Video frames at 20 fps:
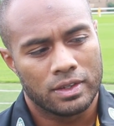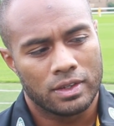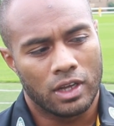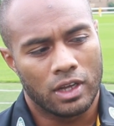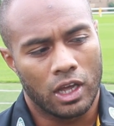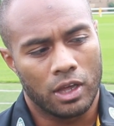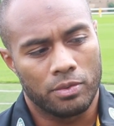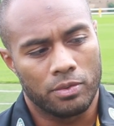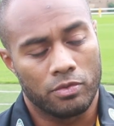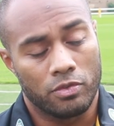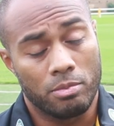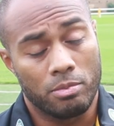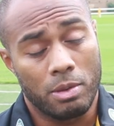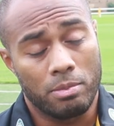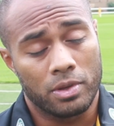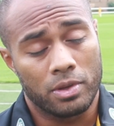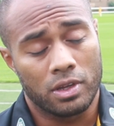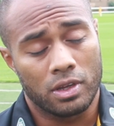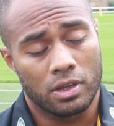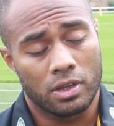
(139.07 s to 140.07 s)
I
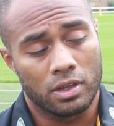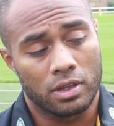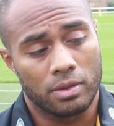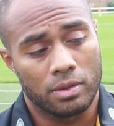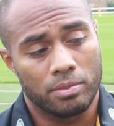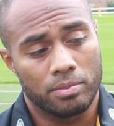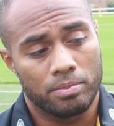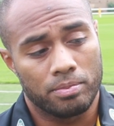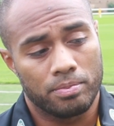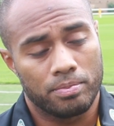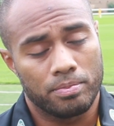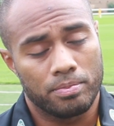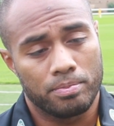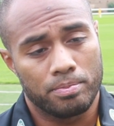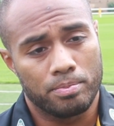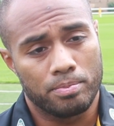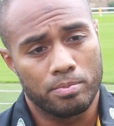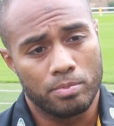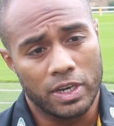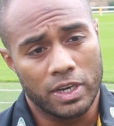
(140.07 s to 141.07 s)
remember
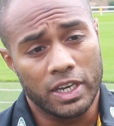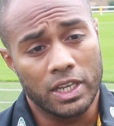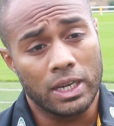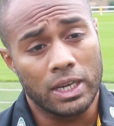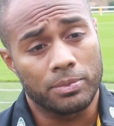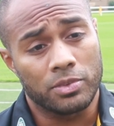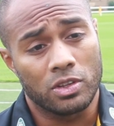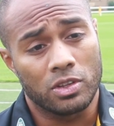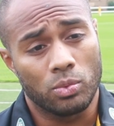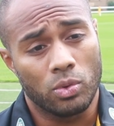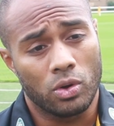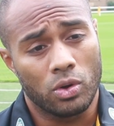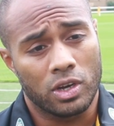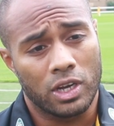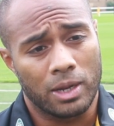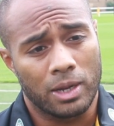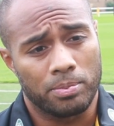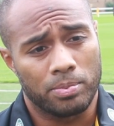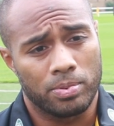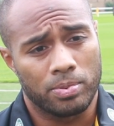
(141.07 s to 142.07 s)
leading up to the World
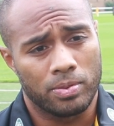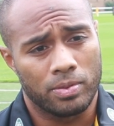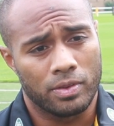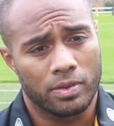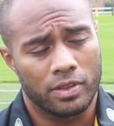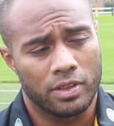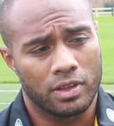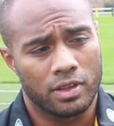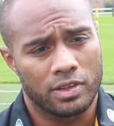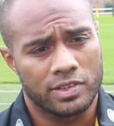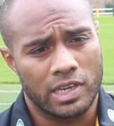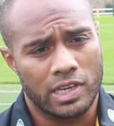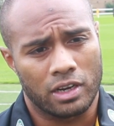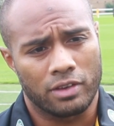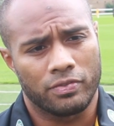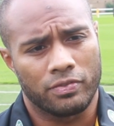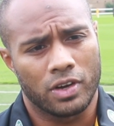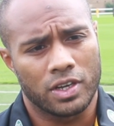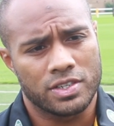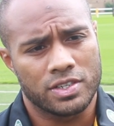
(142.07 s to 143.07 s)
Cup, the
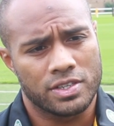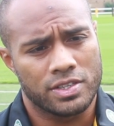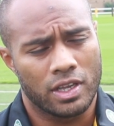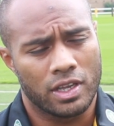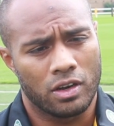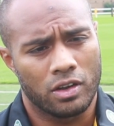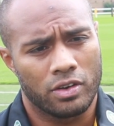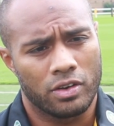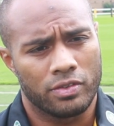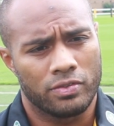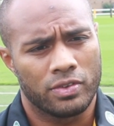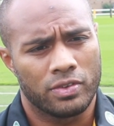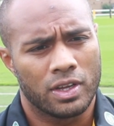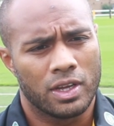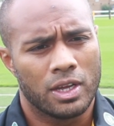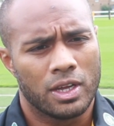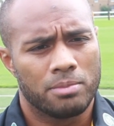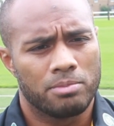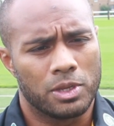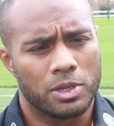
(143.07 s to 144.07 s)
sacrifices that a lot of
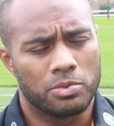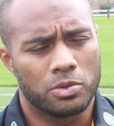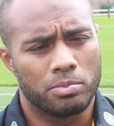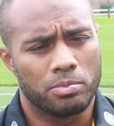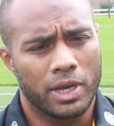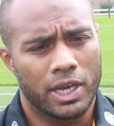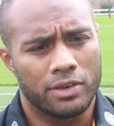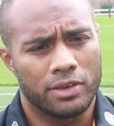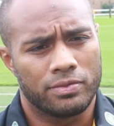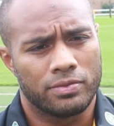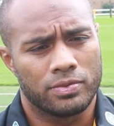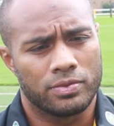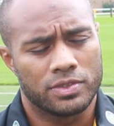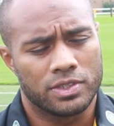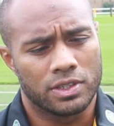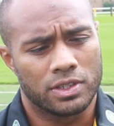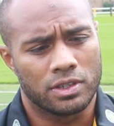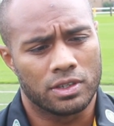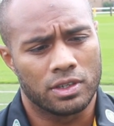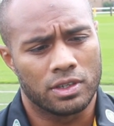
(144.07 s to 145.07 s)
people made
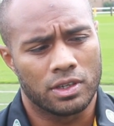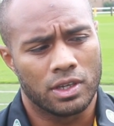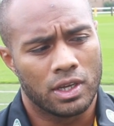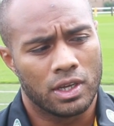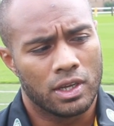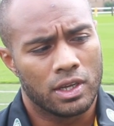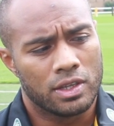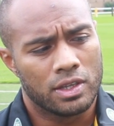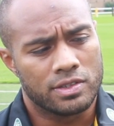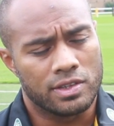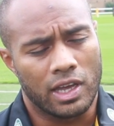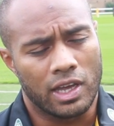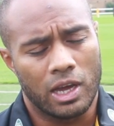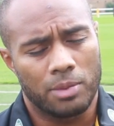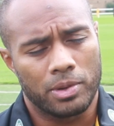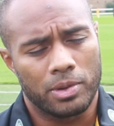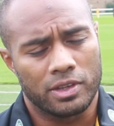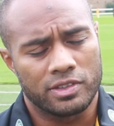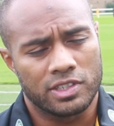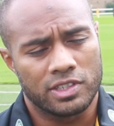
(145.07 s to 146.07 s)
to
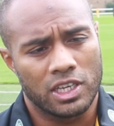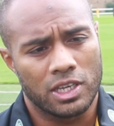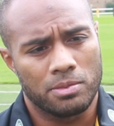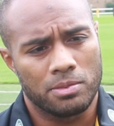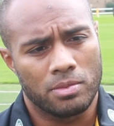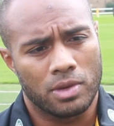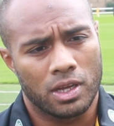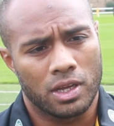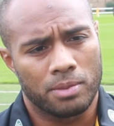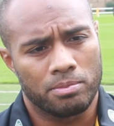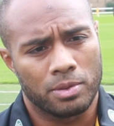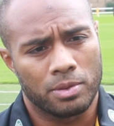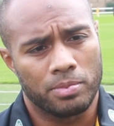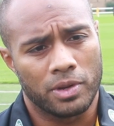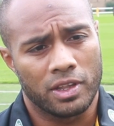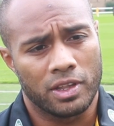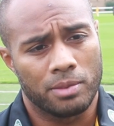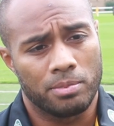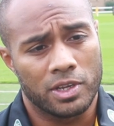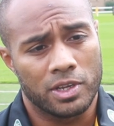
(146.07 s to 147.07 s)
help our team
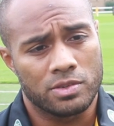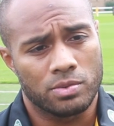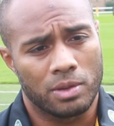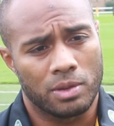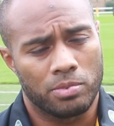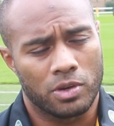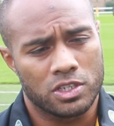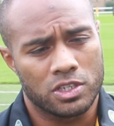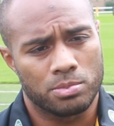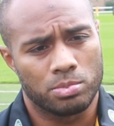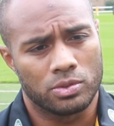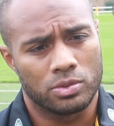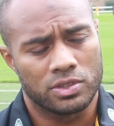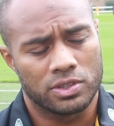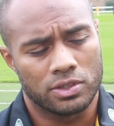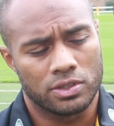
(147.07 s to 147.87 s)
prepare the best way possible